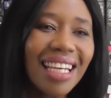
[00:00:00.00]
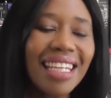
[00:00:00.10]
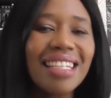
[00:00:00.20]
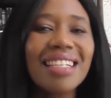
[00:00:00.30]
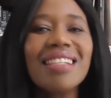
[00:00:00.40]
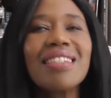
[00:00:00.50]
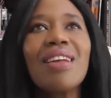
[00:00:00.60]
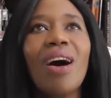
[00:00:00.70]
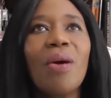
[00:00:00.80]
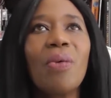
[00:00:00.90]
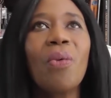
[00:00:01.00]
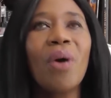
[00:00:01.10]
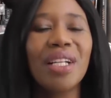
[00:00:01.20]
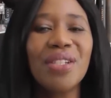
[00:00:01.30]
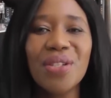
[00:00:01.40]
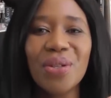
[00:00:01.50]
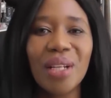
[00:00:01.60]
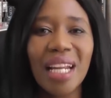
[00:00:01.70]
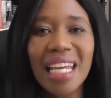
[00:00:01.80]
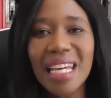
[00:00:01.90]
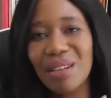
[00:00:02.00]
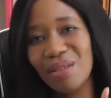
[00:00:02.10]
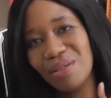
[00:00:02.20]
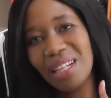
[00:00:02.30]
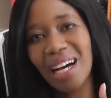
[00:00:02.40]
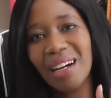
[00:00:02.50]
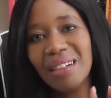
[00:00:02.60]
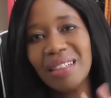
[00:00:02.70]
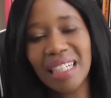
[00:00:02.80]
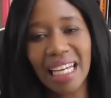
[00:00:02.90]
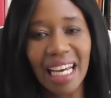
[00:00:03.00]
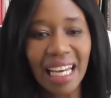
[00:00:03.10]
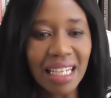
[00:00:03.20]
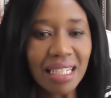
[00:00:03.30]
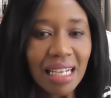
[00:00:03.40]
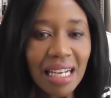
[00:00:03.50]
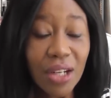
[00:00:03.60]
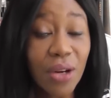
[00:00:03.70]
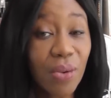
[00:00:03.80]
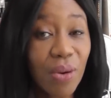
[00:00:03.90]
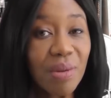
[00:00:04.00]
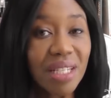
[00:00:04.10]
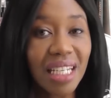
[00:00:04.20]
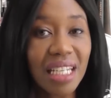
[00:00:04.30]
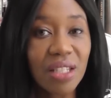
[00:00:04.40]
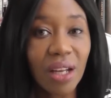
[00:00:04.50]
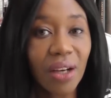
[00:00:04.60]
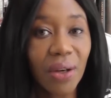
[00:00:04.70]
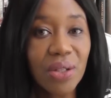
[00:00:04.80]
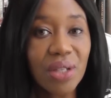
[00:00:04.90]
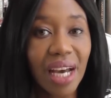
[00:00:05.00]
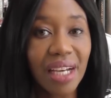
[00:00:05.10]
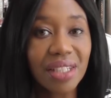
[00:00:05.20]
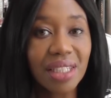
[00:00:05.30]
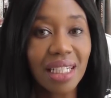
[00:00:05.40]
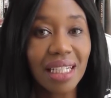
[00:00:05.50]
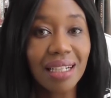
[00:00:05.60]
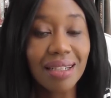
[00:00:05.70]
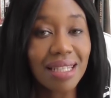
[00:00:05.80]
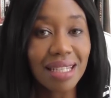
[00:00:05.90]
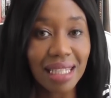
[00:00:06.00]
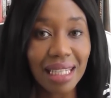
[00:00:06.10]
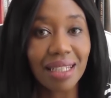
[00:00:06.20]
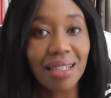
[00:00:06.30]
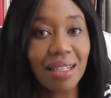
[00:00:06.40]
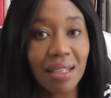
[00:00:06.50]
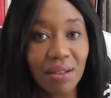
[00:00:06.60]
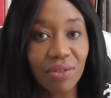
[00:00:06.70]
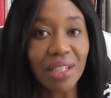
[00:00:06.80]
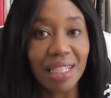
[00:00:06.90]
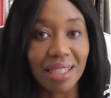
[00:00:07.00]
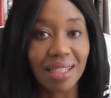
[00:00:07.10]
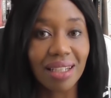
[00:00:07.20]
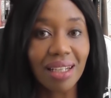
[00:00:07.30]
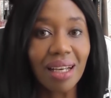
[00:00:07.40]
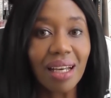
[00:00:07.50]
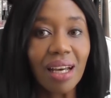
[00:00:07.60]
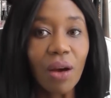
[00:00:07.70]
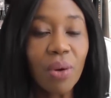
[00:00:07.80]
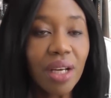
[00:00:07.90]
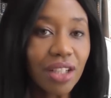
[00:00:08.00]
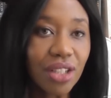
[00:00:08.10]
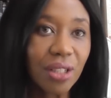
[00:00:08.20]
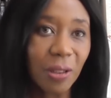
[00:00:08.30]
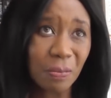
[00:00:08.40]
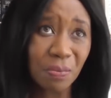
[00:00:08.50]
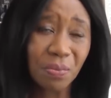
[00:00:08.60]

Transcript: he does not want to leave now, okay? And there are rumors that he's not going to actually concede the defeat, which